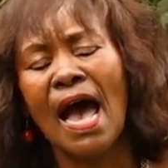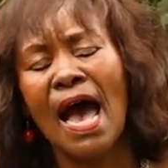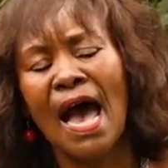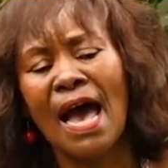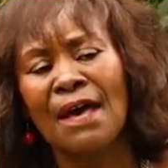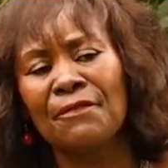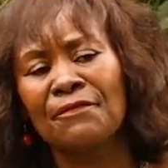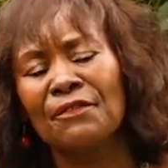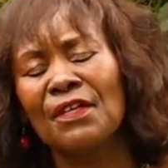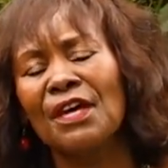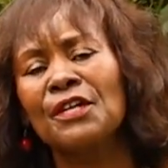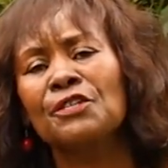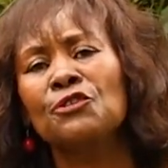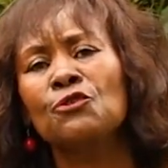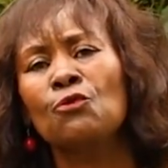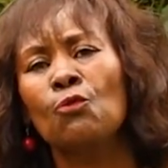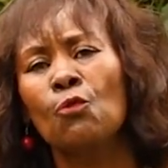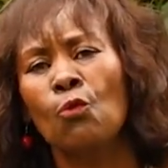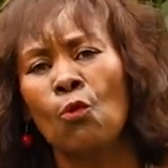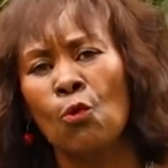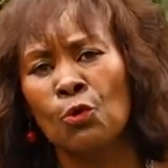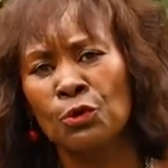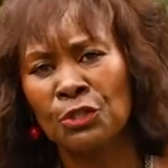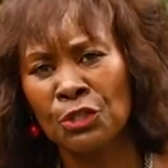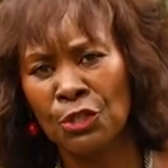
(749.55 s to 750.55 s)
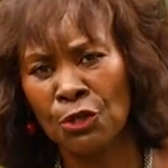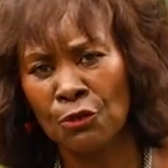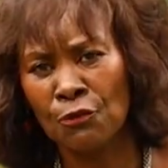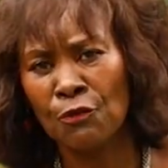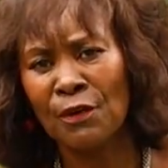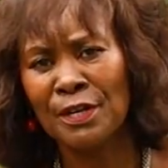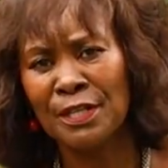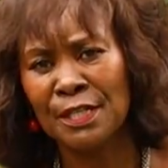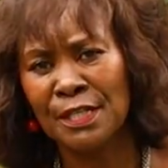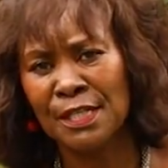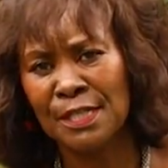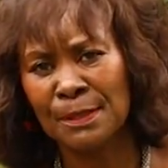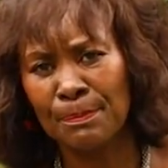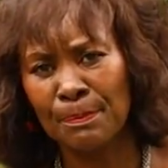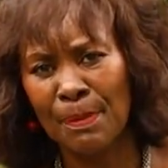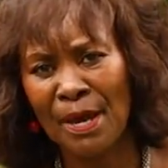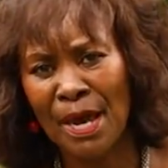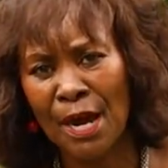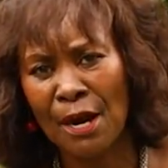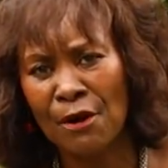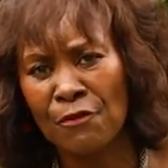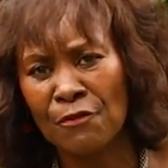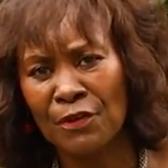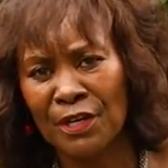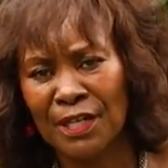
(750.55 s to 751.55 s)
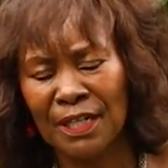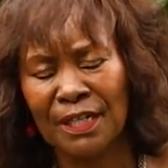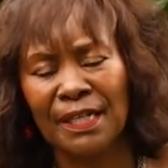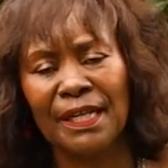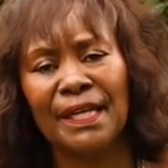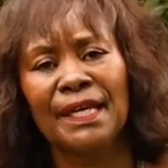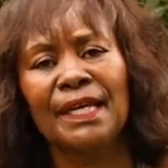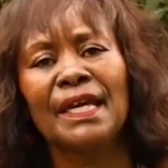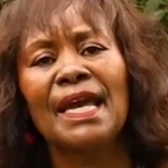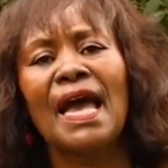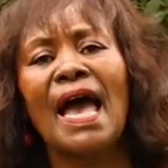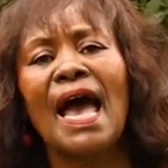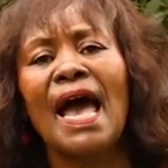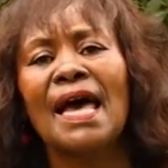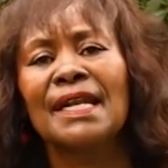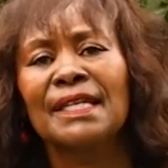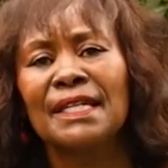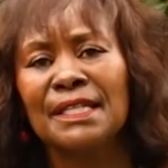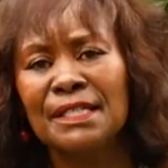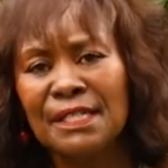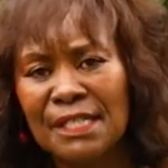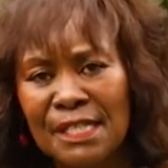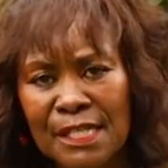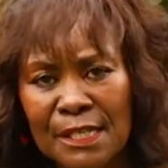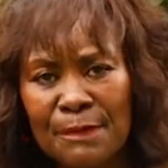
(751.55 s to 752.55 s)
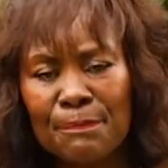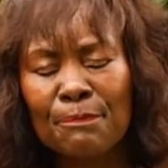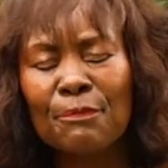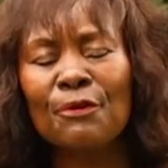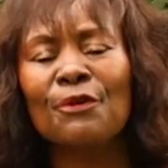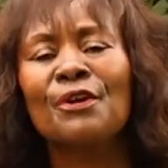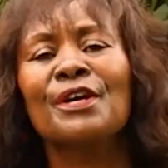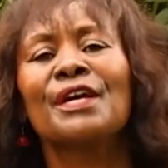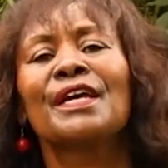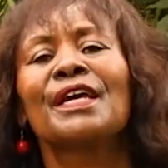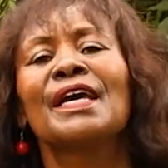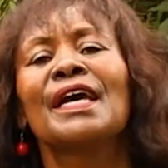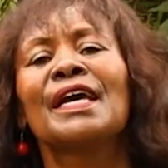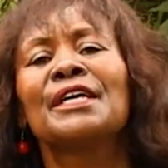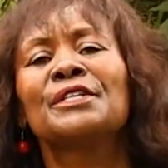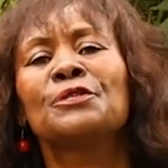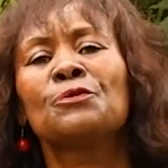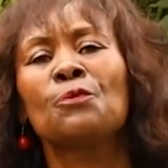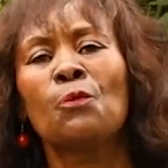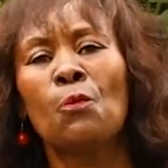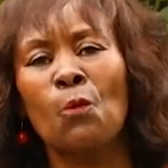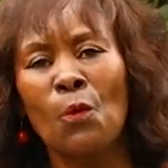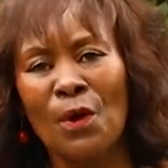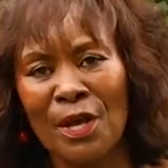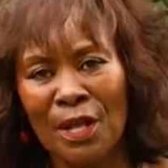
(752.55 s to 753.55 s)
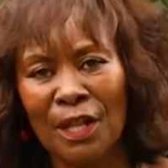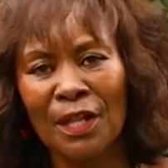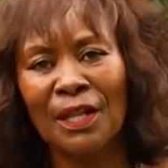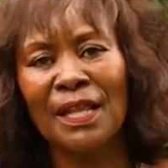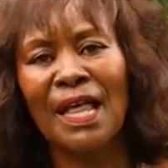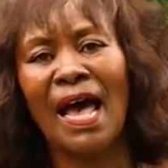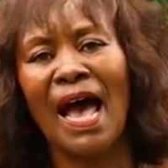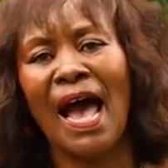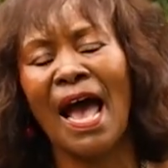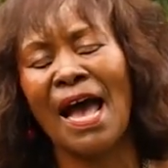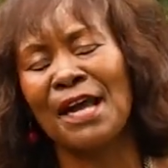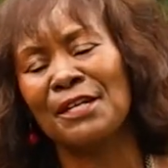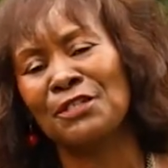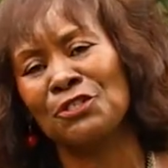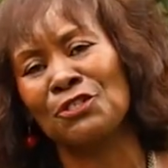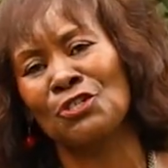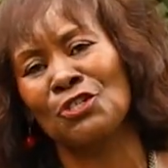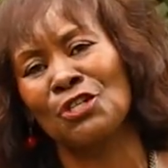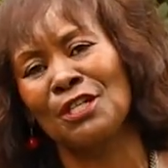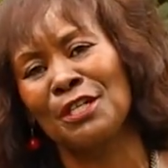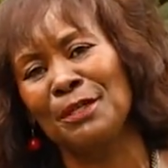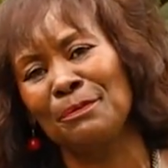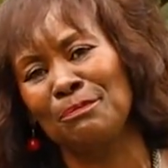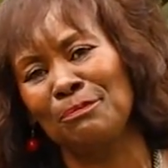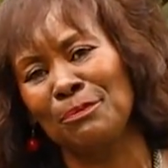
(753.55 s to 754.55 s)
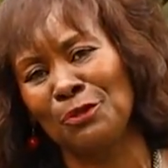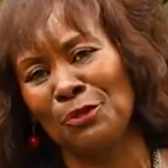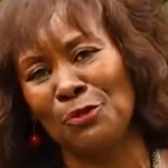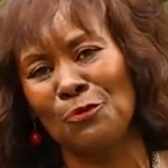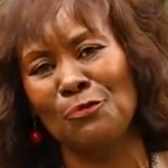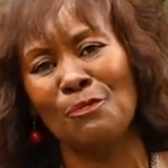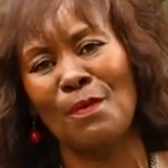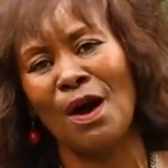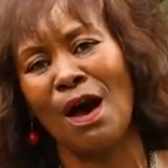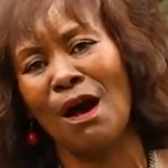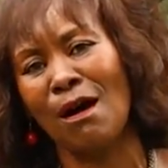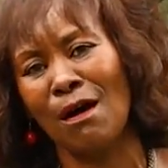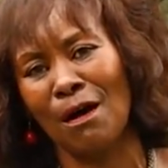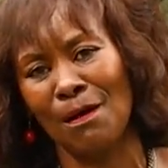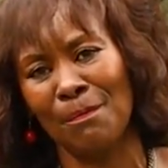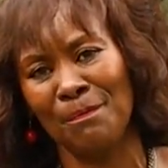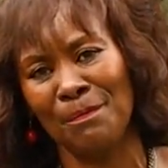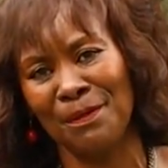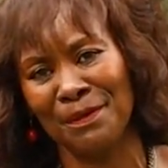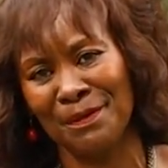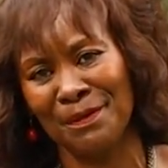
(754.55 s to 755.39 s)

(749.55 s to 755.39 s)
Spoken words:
and then you water it sparingly, and in spring it will actually bloom up.